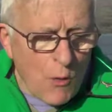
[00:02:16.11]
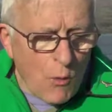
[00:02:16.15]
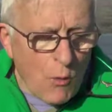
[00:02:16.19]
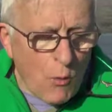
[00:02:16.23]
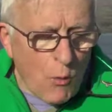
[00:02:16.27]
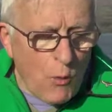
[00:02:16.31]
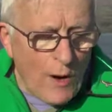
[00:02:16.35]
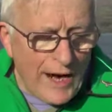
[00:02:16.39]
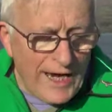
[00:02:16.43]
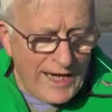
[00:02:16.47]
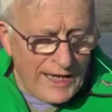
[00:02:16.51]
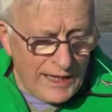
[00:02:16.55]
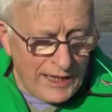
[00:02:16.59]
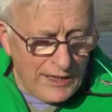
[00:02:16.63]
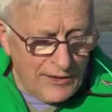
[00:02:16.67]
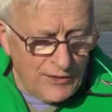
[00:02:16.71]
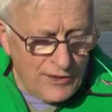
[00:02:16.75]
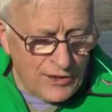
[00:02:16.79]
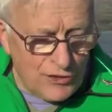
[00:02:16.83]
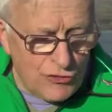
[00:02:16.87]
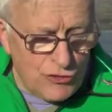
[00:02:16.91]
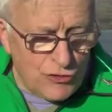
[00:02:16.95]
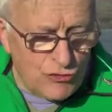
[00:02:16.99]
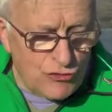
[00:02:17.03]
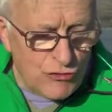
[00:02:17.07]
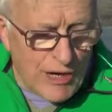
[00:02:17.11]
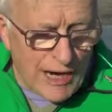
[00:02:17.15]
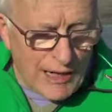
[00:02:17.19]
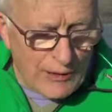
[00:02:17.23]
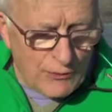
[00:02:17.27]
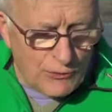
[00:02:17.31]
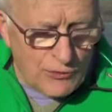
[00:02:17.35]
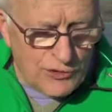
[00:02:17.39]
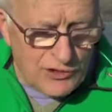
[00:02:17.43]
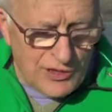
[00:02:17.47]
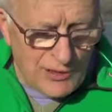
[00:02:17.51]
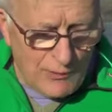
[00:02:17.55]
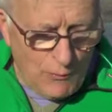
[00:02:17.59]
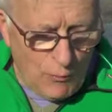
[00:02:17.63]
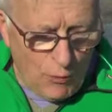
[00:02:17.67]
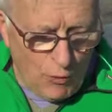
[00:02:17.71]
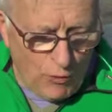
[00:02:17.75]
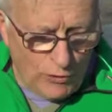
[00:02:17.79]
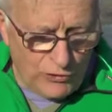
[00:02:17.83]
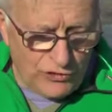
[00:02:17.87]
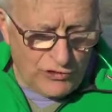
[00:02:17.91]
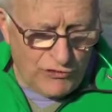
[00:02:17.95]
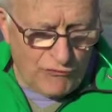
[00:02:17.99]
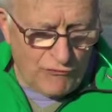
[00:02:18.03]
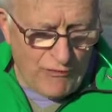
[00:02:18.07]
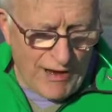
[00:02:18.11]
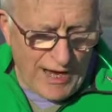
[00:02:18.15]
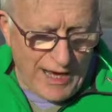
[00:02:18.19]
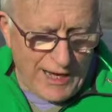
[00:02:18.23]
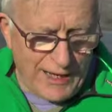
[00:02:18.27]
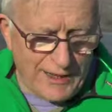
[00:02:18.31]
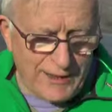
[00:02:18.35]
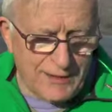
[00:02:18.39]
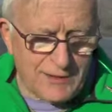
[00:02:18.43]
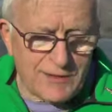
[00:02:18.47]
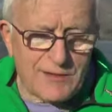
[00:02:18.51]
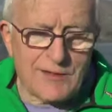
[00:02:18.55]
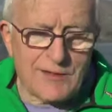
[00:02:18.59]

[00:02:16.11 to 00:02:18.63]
wake the drowsy water rat.